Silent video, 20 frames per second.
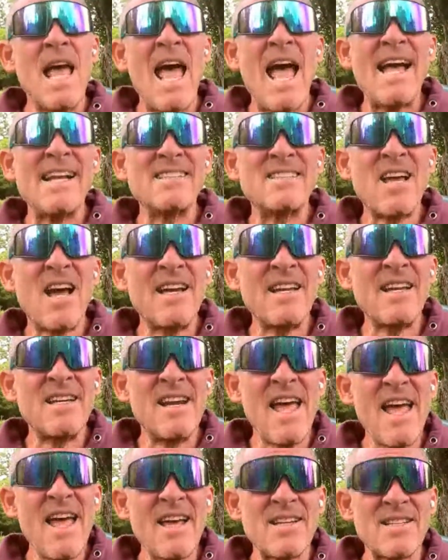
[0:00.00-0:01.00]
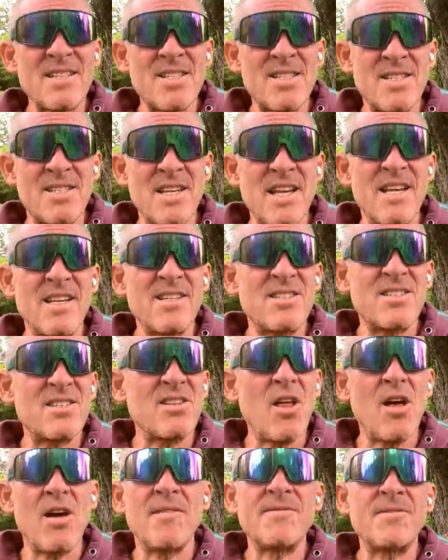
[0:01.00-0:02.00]
And TitanX is
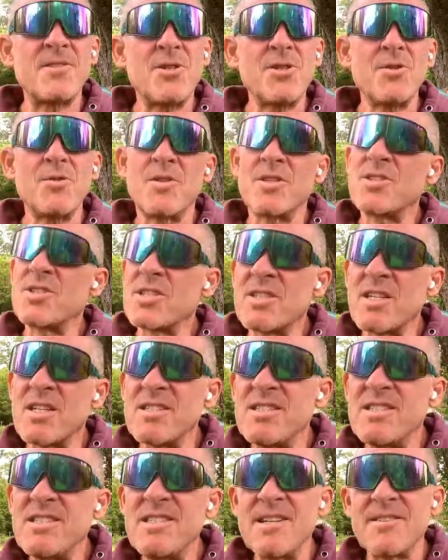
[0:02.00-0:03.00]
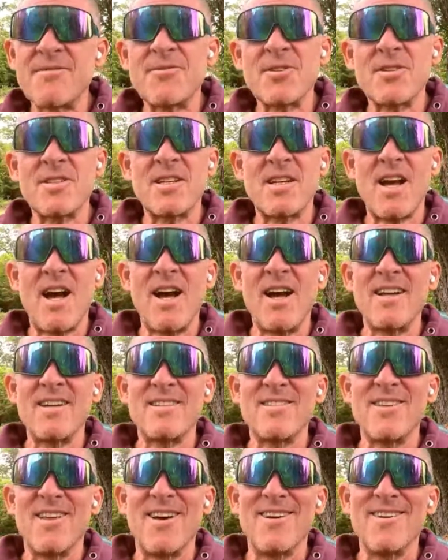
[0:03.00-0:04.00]
love too. It's just a different kind
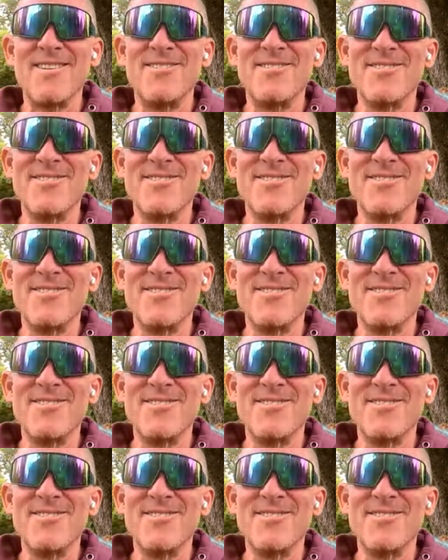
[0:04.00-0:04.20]
of love,